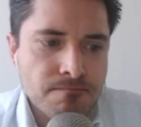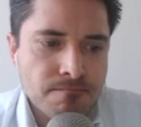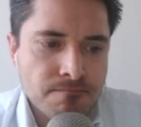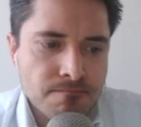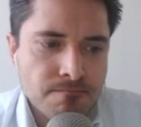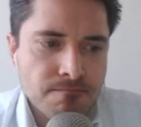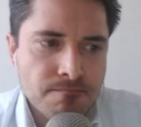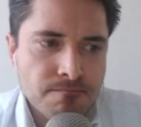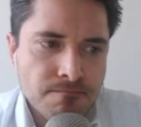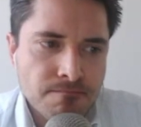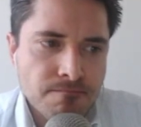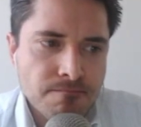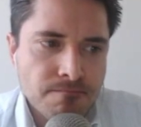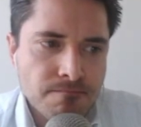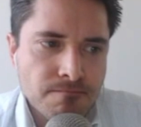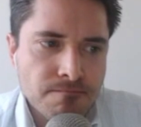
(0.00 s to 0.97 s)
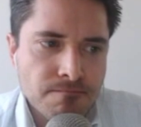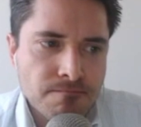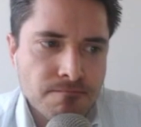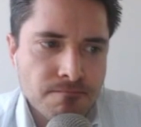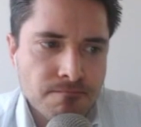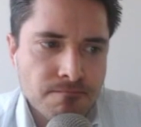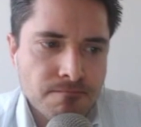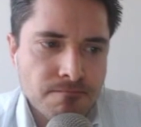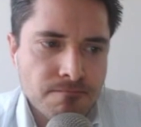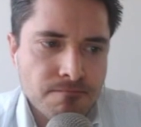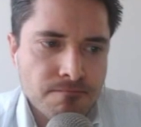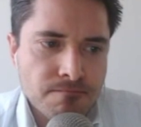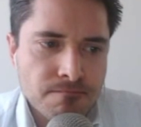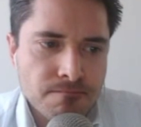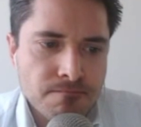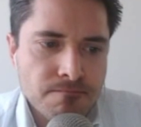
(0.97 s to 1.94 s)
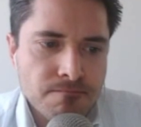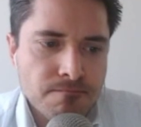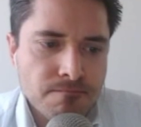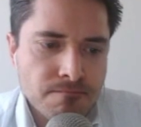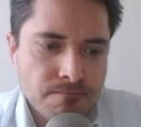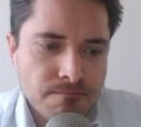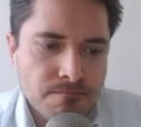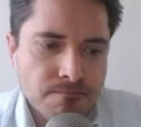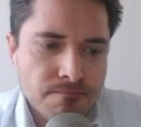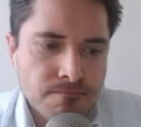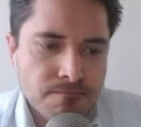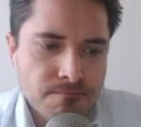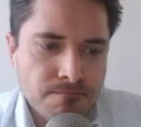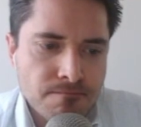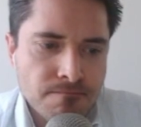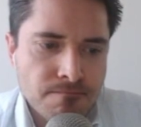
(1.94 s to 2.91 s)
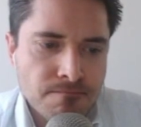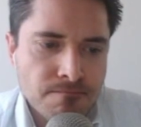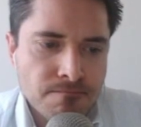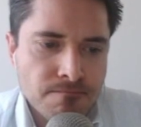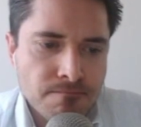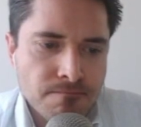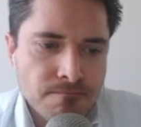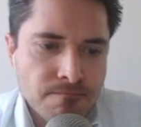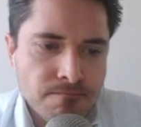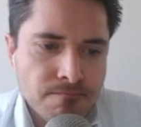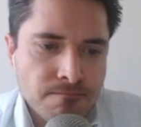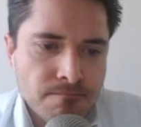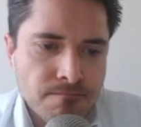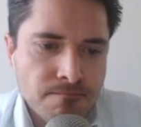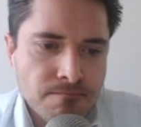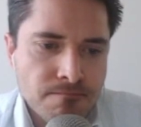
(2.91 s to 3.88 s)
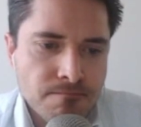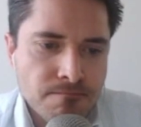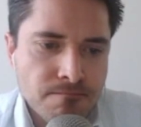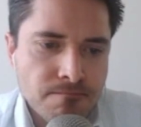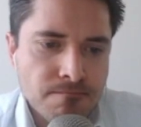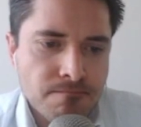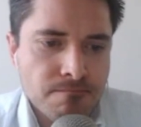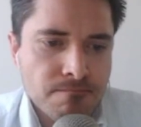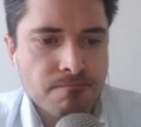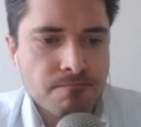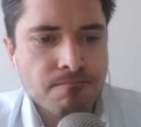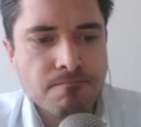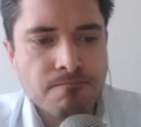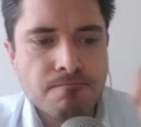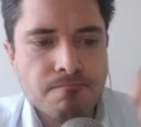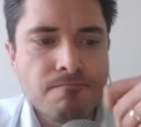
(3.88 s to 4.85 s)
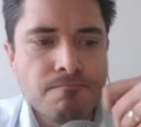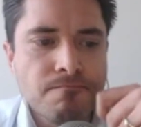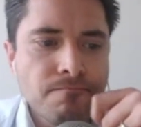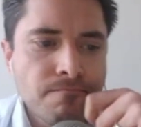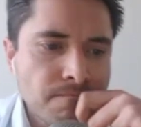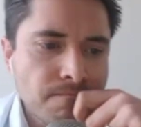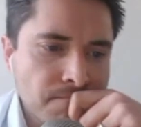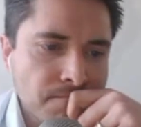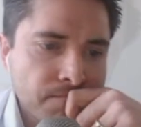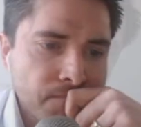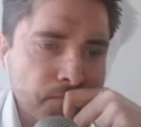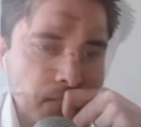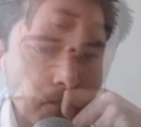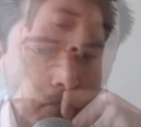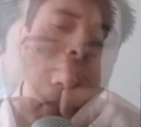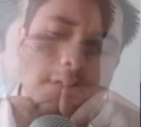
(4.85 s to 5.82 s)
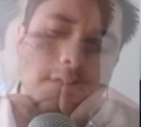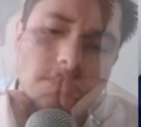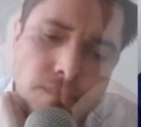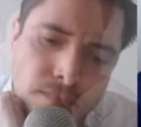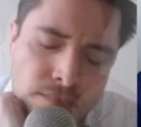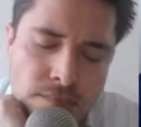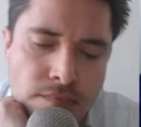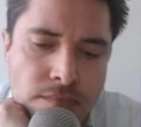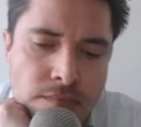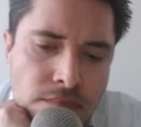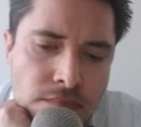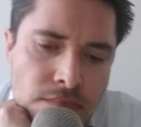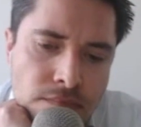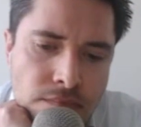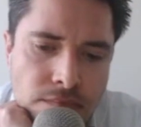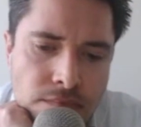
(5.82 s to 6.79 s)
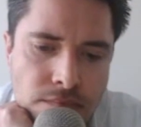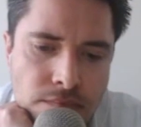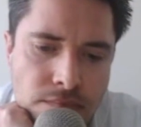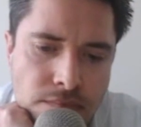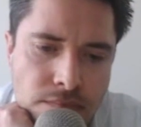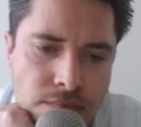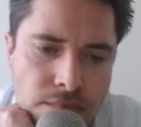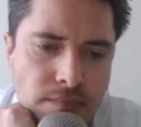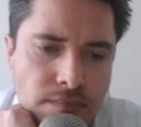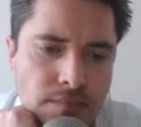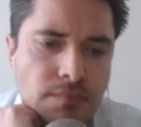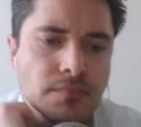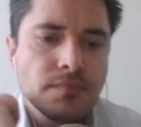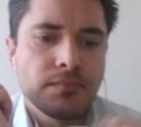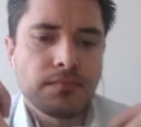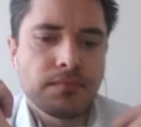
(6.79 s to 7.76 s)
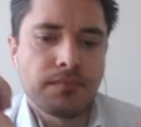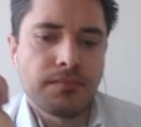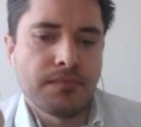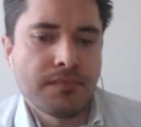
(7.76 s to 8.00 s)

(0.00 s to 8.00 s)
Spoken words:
No words are spoken by the person on screen.